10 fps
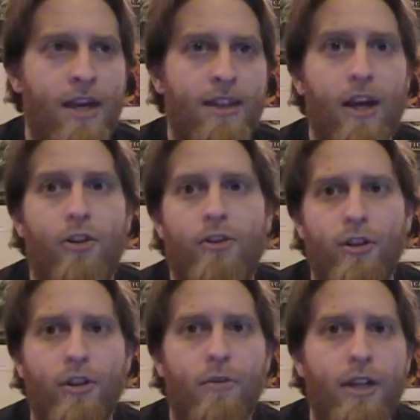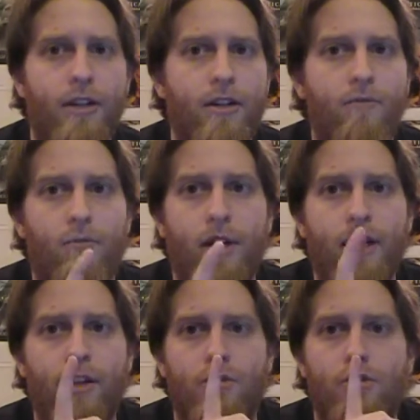They all turn, and one
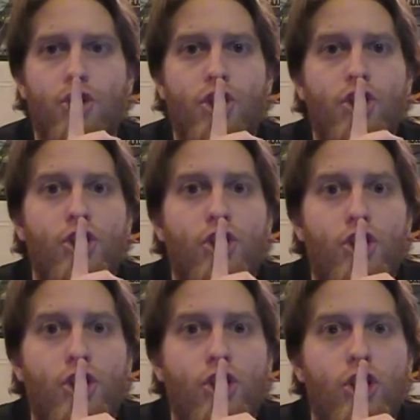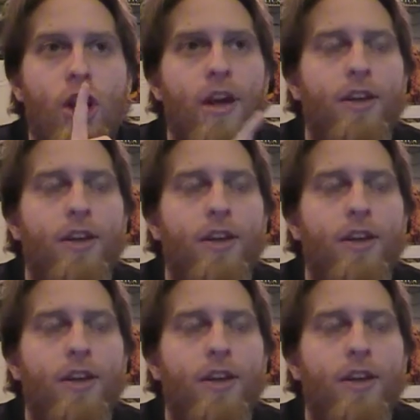kid goes, shh.